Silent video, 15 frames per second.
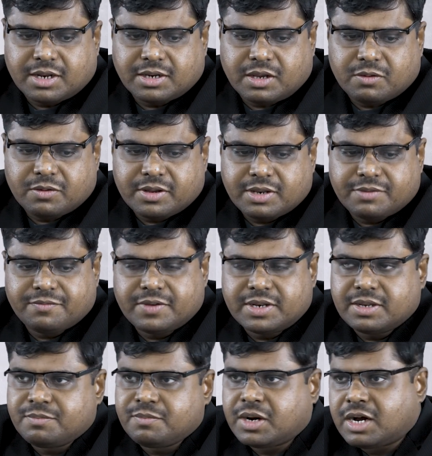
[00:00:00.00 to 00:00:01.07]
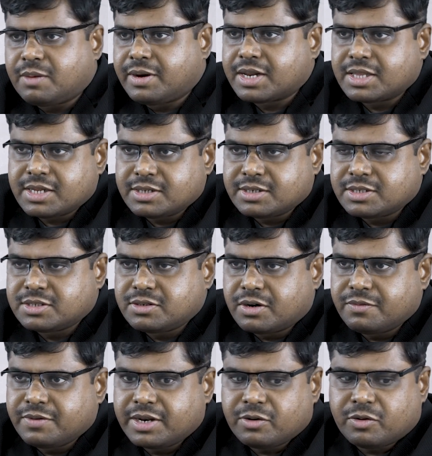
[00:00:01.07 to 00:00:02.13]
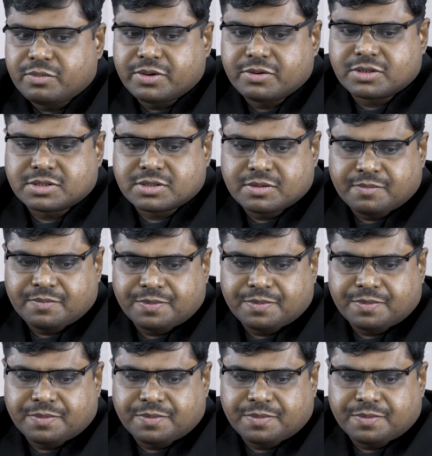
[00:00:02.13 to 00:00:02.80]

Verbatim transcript: Now, when in Mahabharata, it is not very obvious.